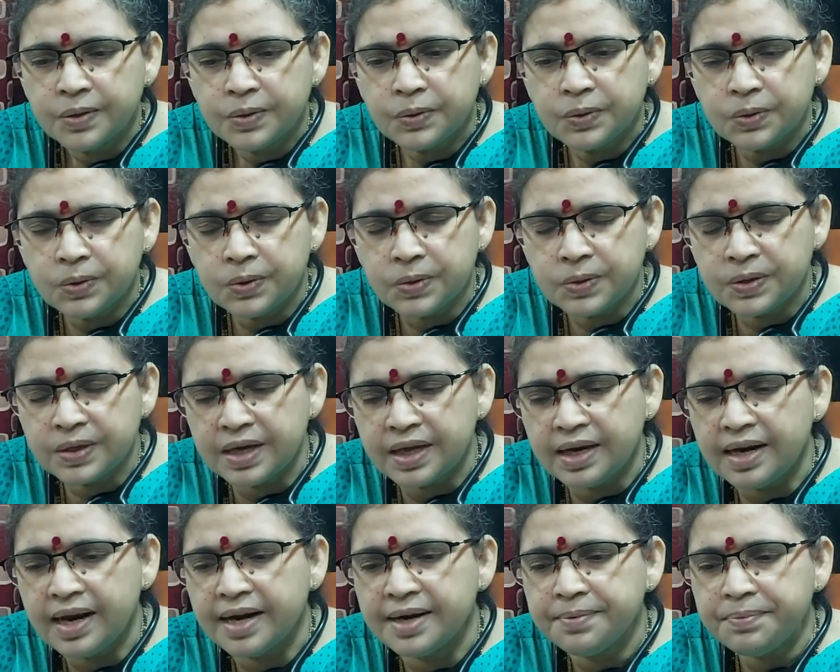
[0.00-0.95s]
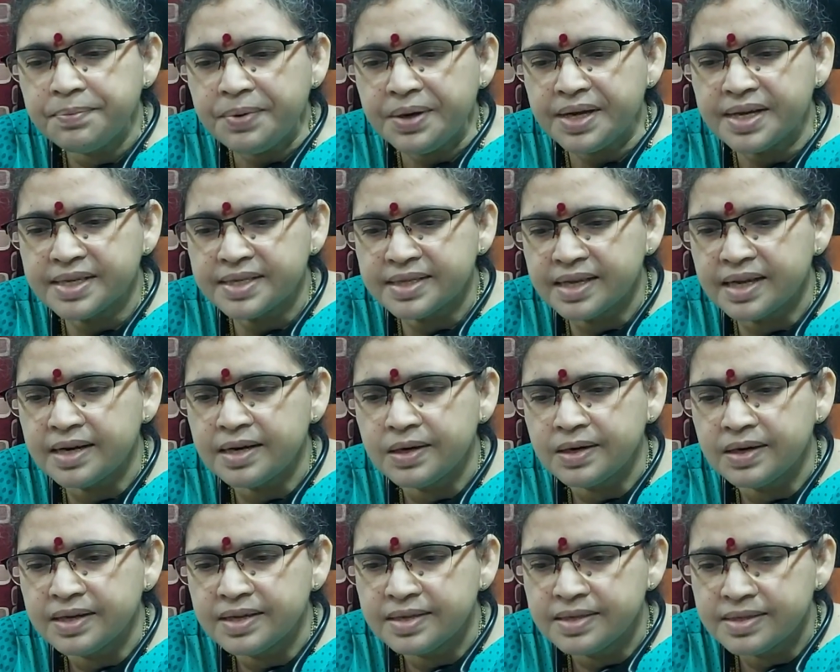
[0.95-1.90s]
total and basal
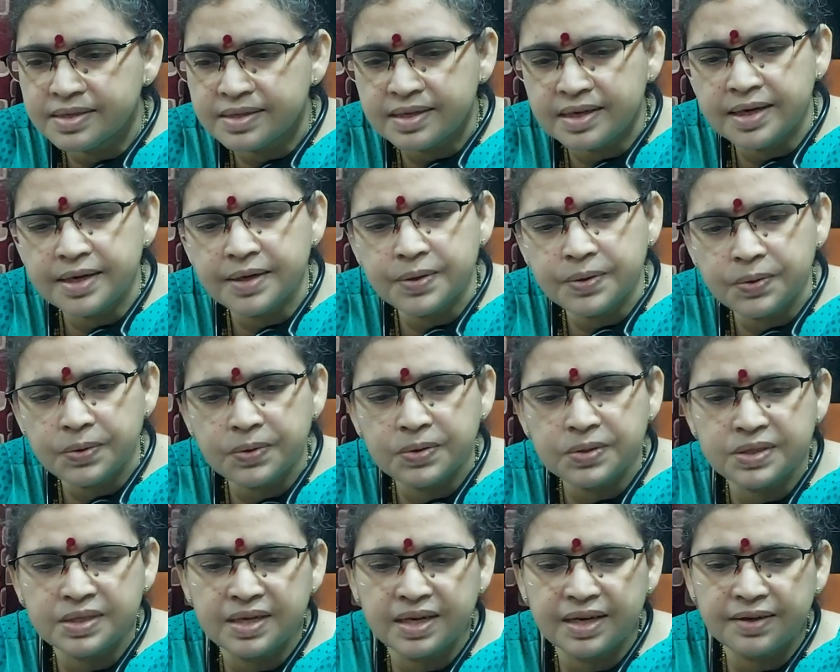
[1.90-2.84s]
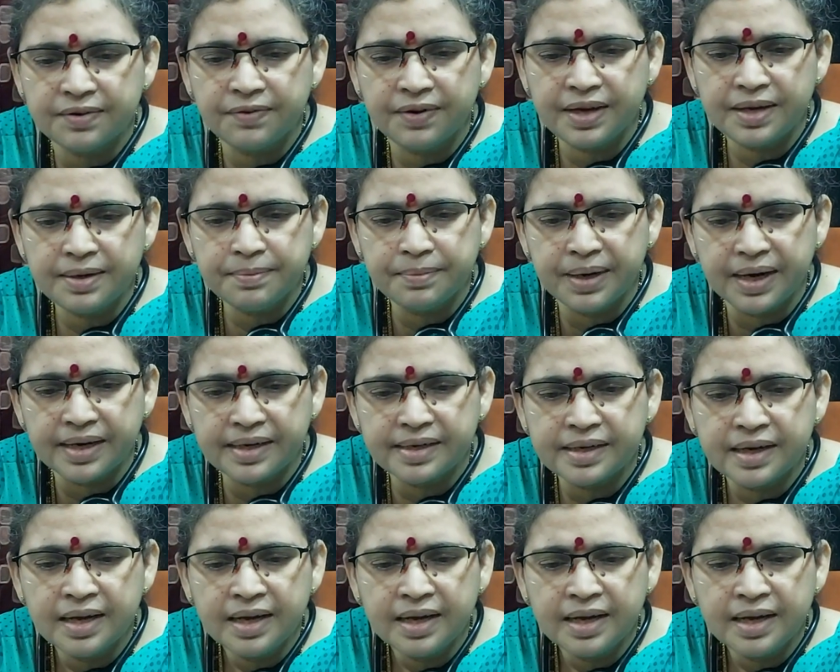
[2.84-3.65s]
insulin dose requirement